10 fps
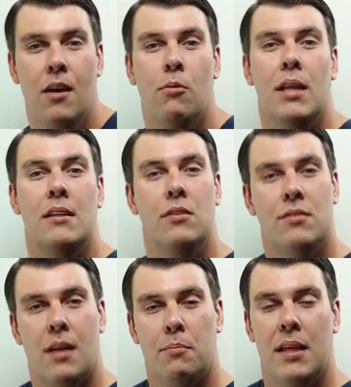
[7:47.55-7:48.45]
when they do
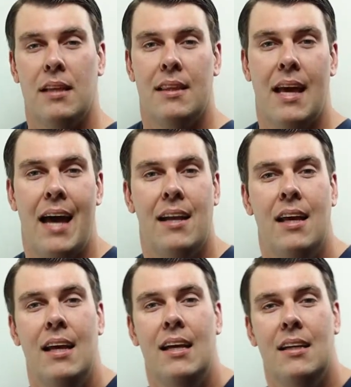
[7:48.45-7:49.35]
something that
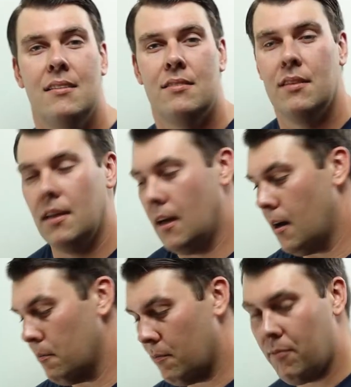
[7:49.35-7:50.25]
is
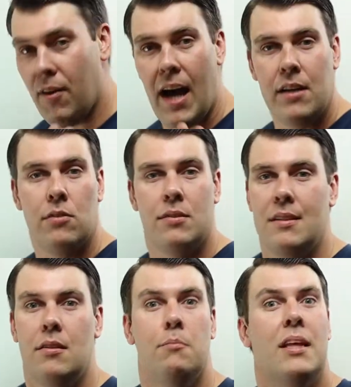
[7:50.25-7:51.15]
vital,
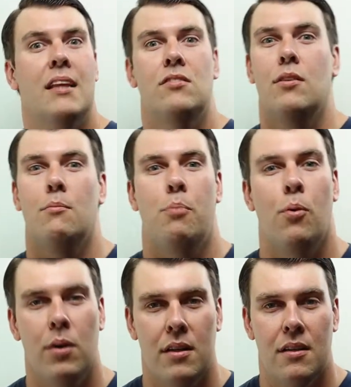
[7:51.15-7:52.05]
something that's
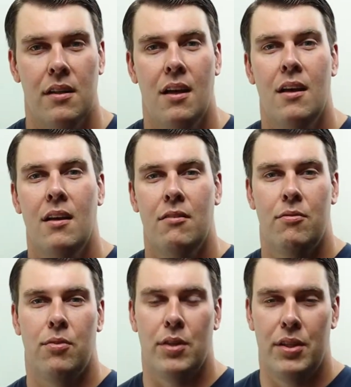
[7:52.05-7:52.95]
important
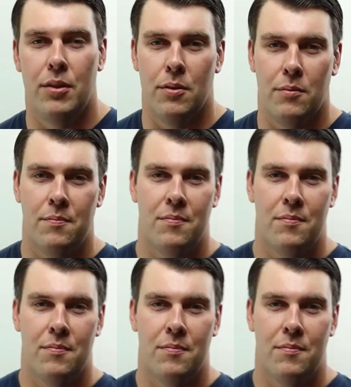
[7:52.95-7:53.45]
for you.